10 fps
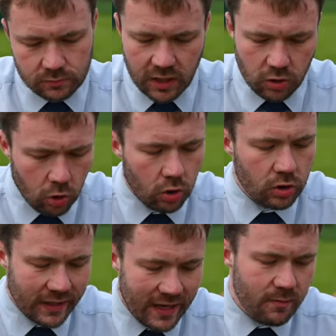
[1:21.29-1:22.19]
in
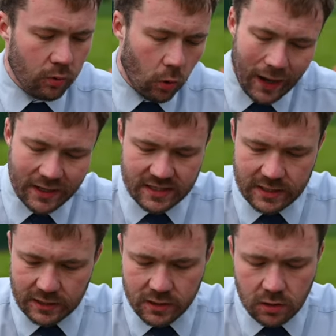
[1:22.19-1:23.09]
Hull, Gamebore and
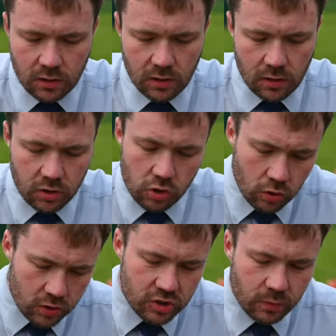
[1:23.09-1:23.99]
Ely. The
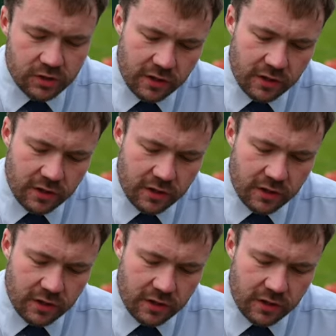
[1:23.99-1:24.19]
noticeable